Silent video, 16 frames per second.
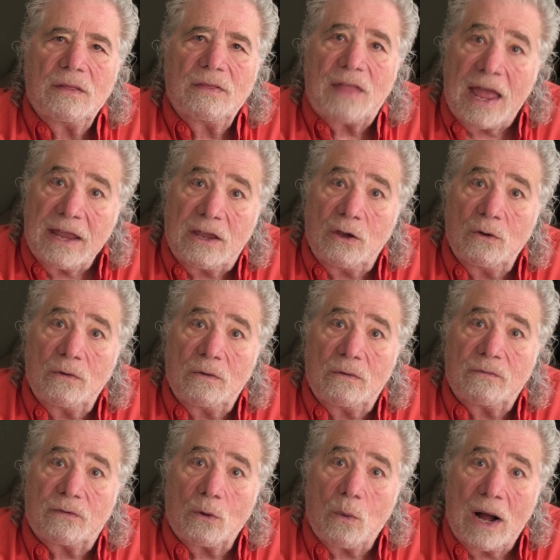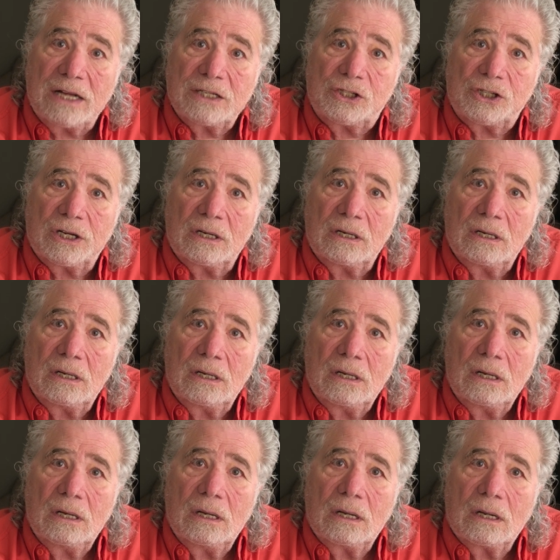Thank you for watching.
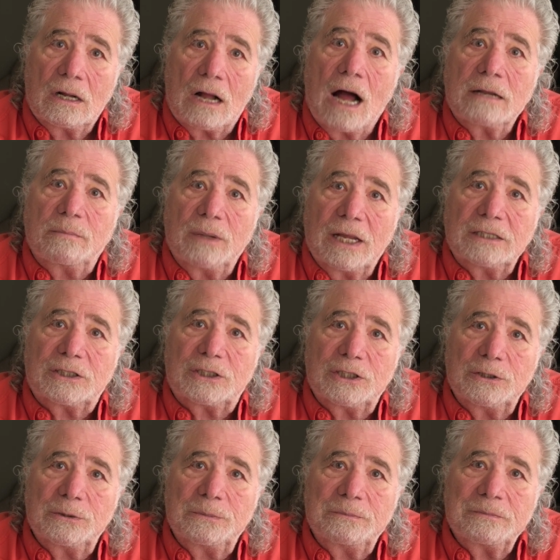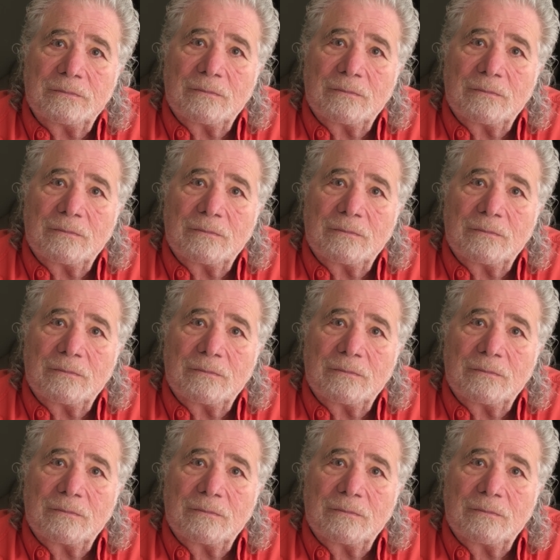God bless you,